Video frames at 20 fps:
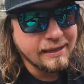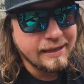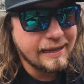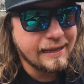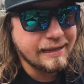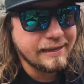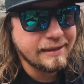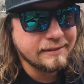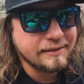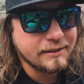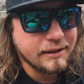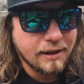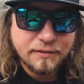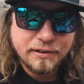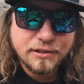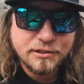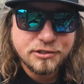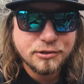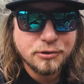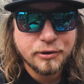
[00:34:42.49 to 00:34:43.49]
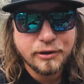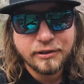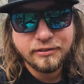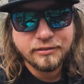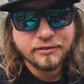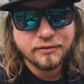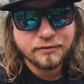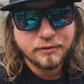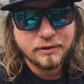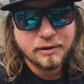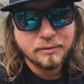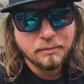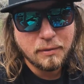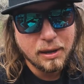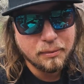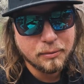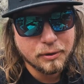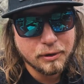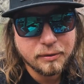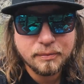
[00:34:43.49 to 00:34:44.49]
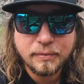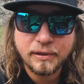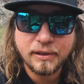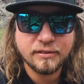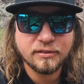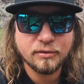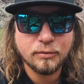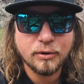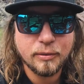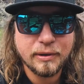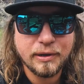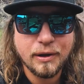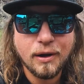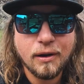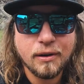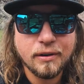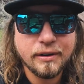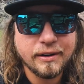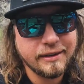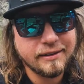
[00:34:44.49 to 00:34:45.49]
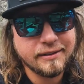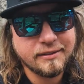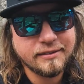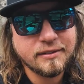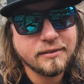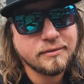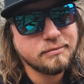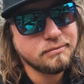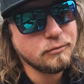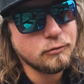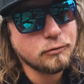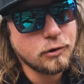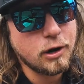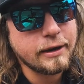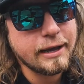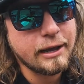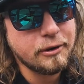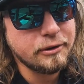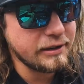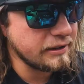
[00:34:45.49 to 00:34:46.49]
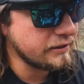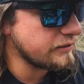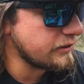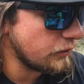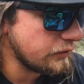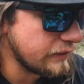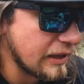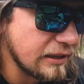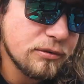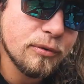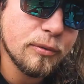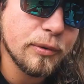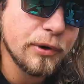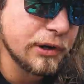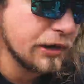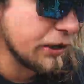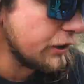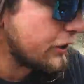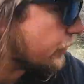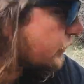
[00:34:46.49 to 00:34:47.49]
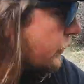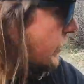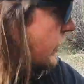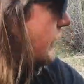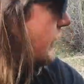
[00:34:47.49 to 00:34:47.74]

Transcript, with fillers: and the obvious choice in my book, because of where we are, is rock hounding. So that's what we're going to do.